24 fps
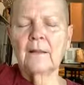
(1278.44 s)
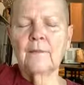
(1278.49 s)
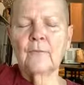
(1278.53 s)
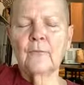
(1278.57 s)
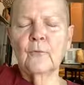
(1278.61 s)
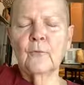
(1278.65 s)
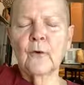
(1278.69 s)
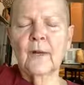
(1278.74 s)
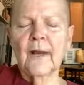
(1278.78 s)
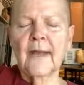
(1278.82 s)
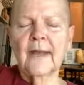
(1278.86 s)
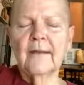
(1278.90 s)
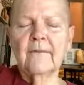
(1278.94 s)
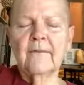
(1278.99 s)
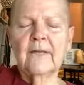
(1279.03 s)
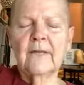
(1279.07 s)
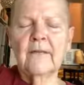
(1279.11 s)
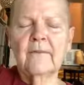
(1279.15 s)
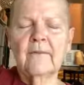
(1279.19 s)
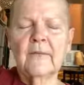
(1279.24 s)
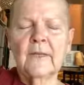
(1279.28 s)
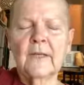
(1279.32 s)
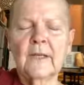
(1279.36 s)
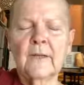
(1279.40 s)
If we're
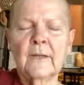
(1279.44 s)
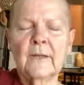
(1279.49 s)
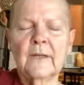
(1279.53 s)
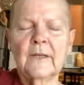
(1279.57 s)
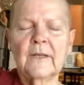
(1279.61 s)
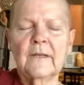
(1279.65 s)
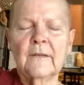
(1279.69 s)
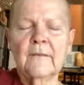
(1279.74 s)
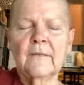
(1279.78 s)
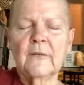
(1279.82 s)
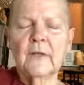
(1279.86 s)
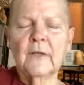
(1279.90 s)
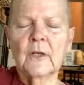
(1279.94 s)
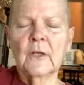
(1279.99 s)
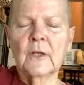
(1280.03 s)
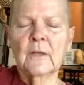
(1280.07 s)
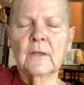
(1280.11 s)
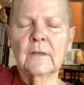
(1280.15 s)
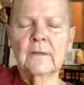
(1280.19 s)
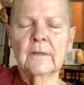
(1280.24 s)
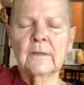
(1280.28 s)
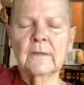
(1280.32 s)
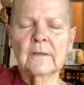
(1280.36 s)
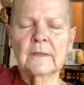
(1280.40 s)
having very
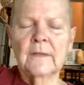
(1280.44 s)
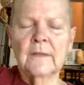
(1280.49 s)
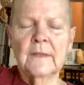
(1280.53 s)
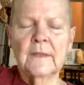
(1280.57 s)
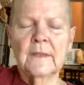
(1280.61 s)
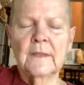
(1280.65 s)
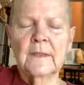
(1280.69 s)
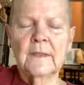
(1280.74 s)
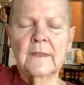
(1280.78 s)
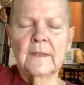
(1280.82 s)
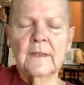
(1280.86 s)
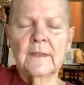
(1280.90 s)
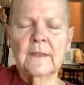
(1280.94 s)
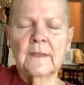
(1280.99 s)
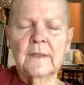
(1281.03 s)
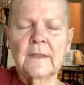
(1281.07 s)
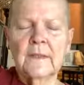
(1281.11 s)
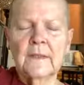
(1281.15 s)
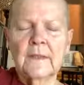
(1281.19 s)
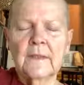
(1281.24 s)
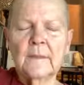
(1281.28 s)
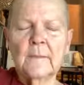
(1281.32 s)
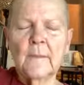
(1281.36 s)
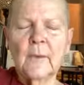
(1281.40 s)
difficult
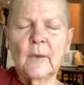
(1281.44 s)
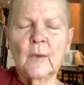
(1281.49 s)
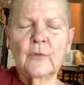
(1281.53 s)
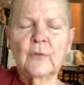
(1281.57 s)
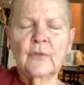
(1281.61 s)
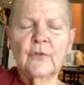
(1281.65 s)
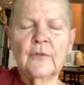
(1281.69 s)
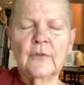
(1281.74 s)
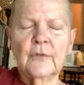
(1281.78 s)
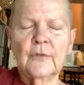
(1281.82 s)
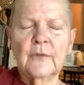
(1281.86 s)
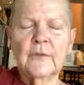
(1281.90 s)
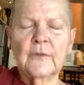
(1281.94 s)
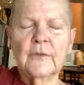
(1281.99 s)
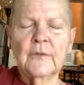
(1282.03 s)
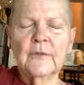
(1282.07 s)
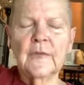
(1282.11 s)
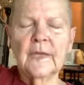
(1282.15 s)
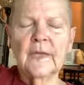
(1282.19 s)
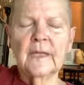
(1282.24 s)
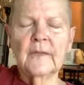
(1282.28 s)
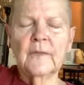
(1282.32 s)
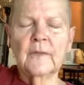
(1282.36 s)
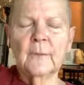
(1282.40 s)
emotional
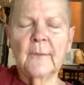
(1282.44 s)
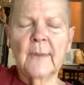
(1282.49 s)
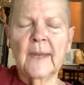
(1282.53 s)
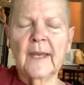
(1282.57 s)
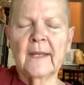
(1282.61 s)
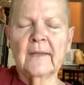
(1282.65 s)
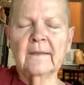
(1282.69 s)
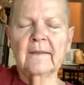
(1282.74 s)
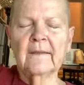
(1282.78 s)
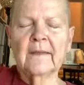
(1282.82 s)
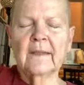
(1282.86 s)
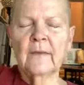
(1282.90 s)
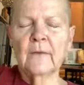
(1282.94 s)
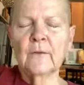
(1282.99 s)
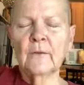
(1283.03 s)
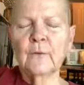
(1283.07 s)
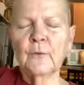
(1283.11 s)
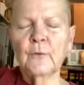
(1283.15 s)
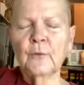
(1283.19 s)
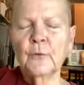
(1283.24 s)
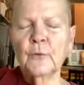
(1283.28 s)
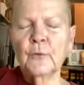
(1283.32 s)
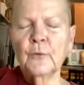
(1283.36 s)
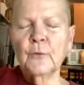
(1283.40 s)
states passing
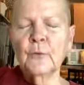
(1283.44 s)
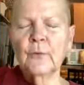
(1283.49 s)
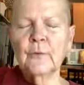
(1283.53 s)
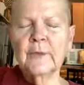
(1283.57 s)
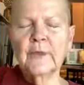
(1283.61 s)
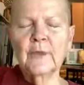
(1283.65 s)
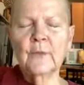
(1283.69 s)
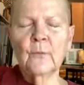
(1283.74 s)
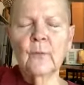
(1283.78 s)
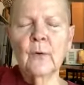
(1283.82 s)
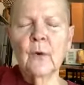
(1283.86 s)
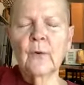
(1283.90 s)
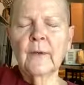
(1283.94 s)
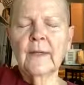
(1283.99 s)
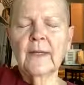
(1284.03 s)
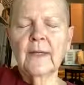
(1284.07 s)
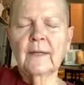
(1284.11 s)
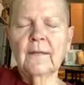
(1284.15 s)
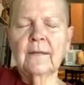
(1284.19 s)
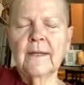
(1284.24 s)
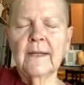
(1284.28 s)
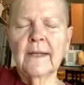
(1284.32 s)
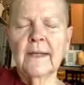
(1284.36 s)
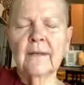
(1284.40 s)
through, it won't
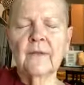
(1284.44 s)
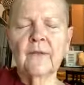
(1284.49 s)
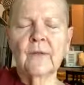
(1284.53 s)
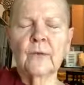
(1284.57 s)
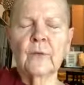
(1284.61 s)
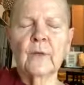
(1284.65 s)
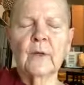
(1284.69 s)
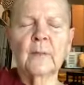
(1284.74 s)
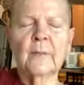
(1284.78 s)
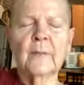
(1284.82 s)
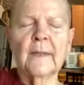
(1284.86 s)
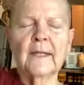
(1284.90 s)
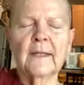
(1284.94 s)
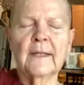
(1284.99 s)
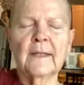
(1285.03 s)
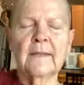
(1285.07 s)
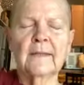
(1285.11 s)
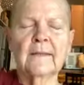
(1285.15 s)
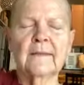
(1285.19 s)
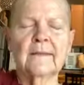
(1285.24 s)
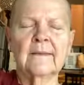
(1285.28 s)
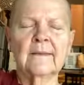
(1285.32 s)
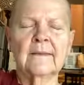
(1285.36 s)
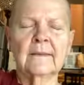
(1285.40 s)
get down to our
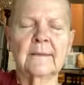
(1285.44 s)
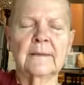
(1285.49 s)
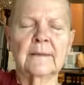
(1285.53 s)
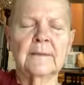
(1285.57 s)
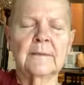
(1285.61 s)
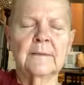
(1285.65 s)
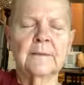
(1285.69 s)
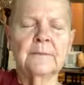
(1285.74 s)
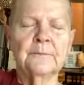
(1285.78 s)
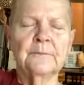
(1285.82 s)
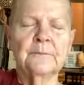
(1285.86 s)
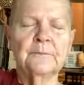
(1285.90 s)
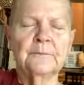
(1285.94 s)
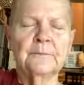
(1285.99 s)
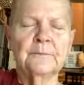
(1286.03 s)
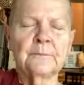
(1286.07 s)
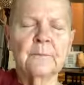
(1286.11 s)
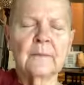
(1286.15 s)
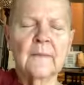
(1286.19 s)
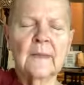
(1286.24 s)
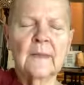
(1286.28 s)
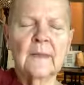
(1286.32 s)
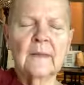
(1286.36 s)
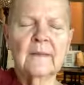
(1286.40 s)
bellies.
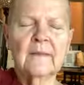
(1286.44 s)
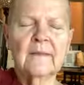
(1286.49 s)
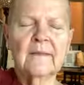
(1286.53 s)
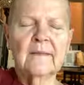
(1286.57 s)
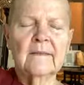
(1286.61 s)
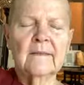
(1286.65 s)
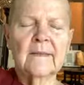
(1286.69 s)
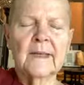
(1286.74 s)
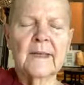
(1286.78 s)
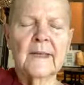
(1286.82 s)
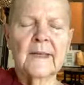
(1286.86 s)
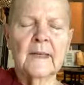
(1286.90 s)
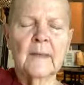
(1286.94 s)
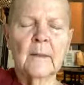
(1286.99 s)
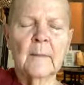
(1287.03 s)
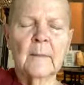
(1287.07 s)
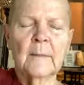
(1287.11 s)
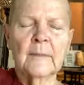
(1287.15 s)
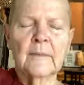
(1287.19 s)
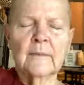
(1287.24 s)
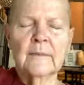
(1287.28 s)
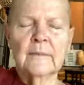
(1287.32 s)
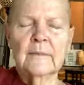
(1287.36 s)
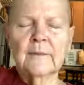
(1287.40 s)
It'll stay up
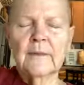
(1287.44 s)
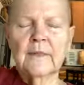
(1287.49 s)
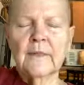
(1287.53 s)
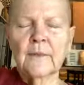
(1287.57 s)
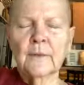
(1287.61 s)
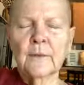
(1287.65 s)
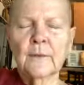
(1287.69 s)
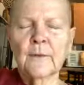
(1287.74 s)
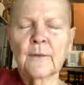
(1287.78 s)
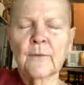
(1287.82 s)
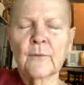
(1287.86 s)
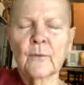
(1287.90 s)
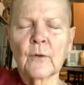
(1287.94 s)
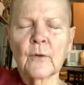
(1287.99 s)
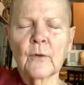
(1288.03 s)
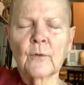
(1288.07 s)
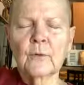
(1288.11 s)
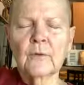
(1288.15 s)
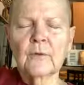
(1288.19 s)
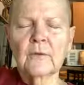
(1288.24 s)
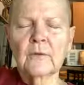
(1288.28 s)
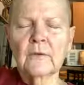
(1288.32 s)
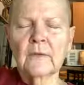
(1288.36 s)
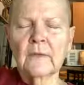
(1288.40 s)
in our
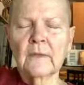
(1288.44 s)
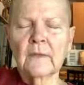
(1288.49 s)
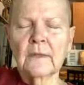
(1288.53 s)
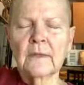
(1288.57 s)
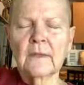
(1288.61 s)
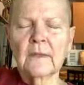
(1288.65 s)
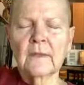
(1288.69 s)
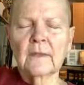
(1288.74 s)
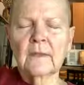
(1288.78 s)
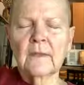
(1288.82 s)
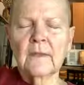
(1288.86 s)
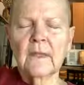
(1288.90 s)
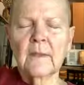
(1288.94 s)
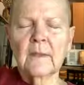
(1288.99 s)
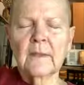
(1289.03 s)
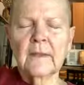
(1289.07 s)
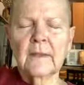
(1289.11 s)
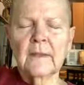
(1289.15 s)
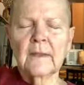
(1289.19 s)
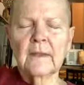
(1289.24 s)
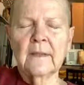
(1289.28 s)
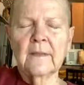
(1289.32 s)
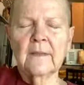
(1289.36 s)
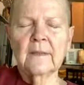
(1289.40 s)
throat, in
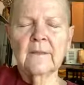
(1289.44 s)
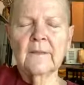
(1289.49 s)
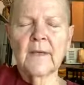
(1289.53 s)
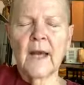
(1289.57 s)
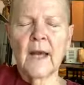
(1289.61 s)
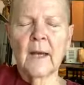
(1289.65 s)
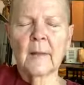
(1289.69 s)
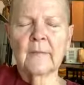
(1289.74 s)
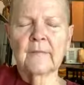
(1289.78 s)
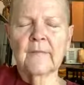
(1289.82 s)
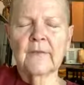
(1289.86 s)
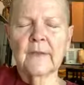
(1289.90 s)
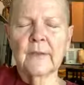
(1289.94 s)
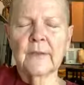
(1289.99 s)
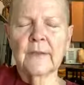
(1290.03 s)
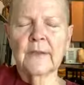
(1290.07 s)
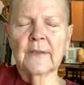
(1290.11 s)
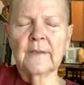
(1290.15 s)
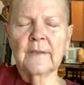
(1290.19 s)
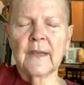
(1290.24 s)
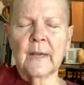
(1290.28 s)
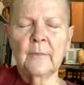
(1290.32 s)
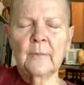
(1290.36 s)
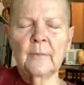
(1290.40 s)
the top,
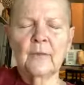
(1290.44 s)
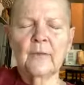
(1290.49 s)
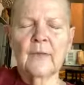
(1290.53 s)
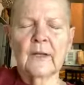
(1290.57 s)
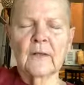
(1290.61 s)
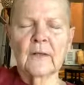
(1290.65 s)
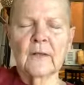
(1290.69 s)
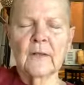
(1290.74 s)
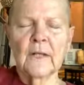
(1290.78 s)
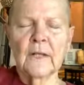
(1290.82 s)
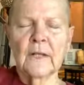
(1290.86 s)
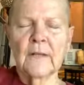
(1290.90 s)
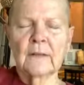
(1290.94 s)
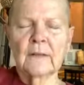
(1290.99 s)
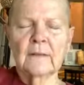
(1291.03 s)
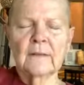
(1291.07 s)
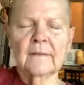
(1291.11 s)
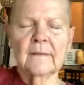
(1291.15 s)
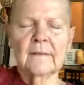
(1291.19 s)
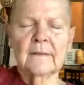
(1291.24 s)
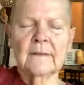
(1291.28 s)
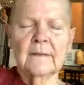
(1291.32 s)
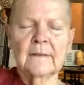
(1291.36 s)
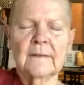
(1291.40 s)
very top of our
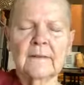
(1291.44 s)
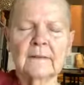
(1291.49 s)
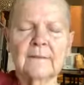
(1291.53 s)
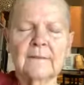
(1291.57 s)
lungs.